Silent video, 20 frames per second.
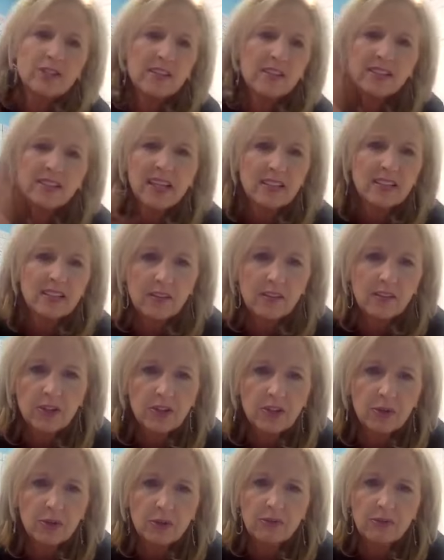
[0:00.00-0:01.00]
and this has nothing
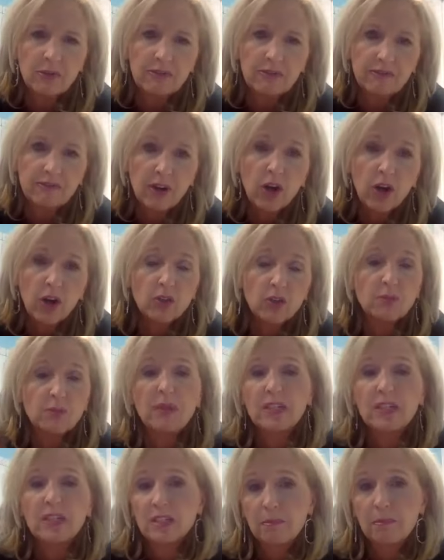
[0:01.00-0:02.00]
to do with referrals,
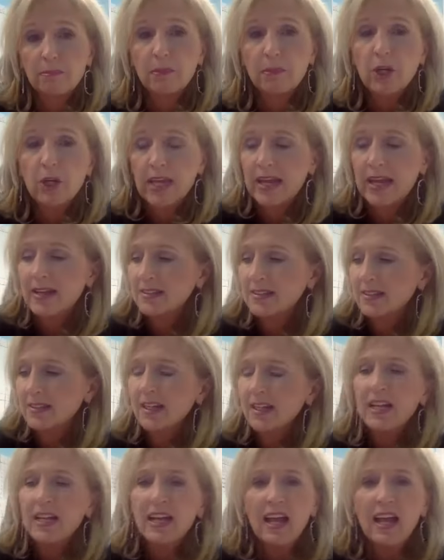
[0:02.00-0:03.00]
but it's bookings.
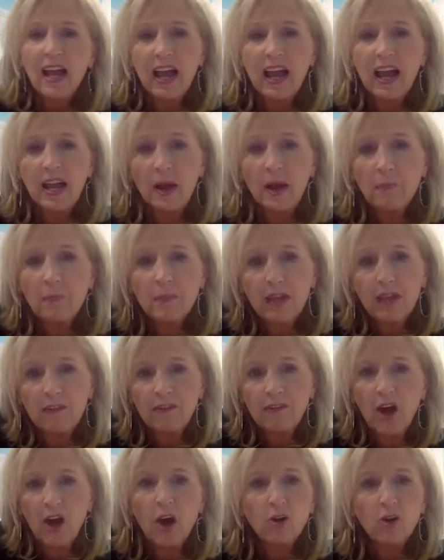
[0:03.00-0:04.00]
And
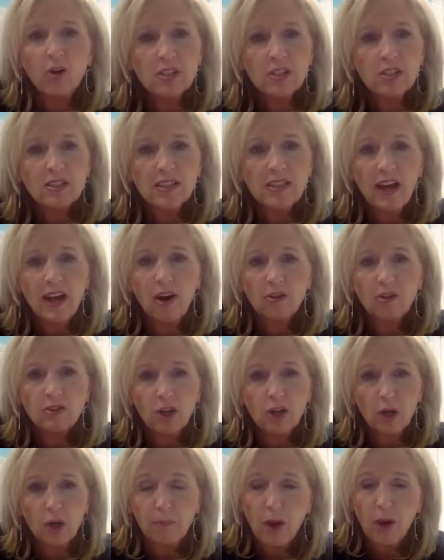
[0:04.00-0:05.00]
if the hostess held
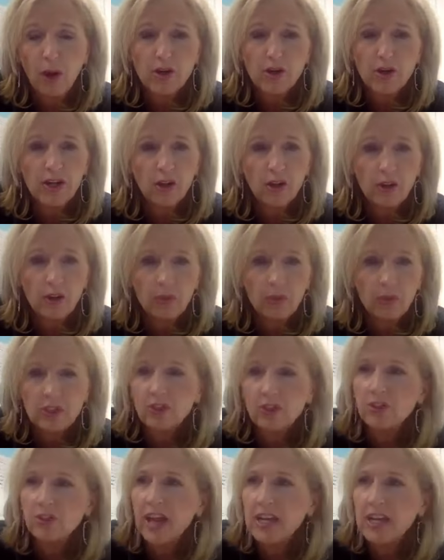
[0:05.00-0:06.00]
her party on the
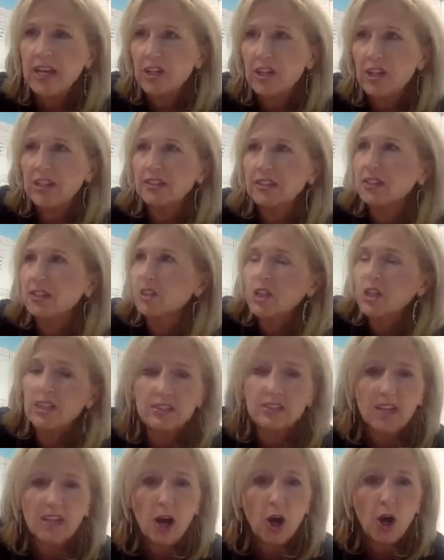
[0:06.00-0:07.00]
original day, she
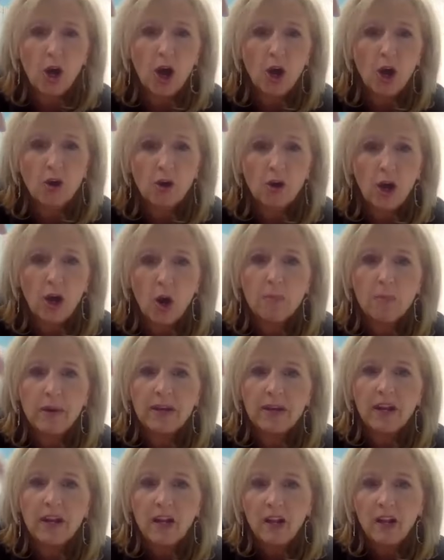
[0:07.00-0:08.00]
gets to
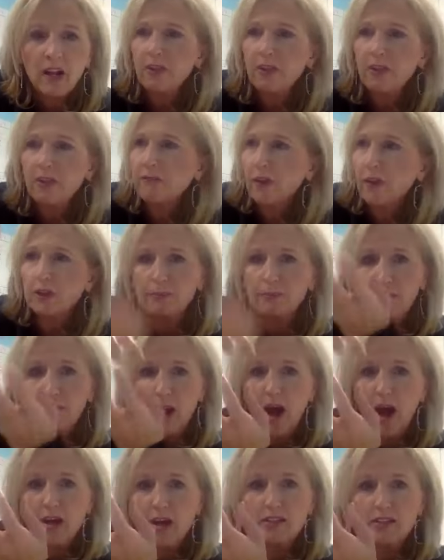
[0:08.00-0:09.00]
open the first
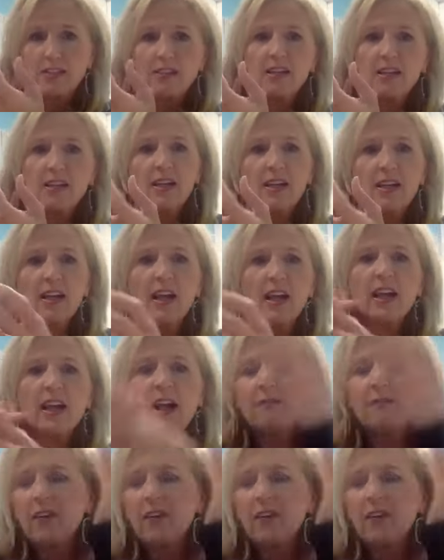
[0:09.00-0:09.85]
box. And I